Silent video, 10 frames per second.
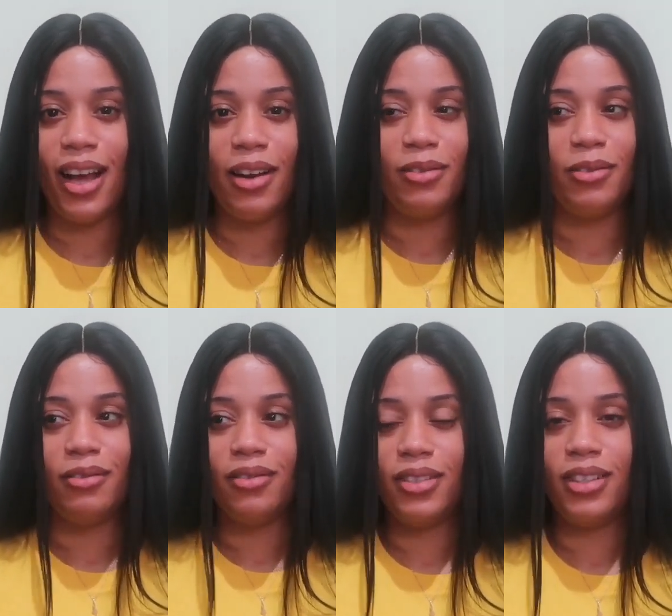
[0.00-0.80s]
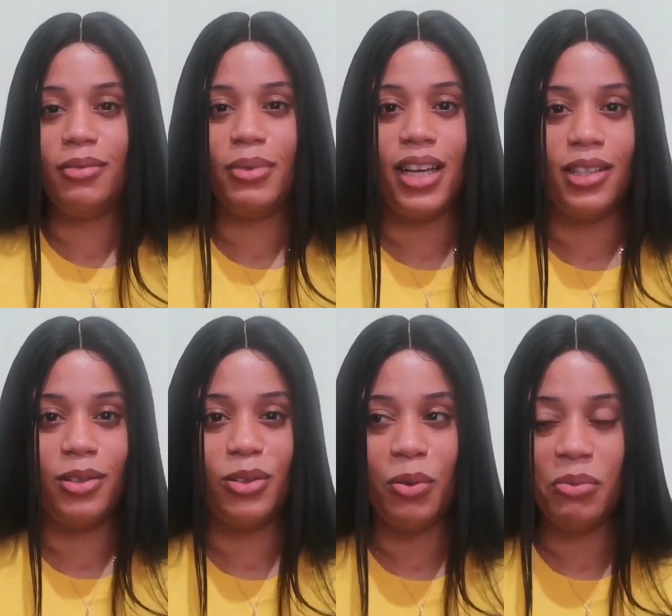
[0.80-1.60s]
I don't know if this will get
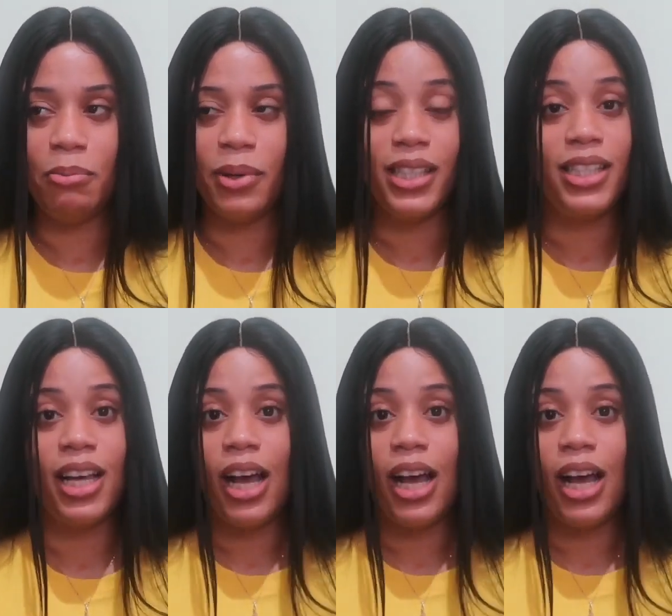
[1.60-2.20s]
to know me, but